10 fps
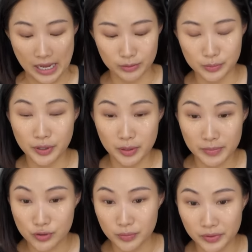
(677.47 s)
I was pretty
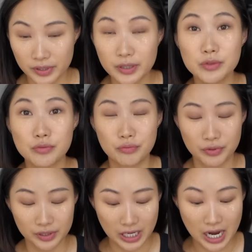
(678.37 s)
miserable and it was
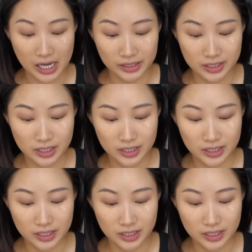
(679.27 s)
really hot.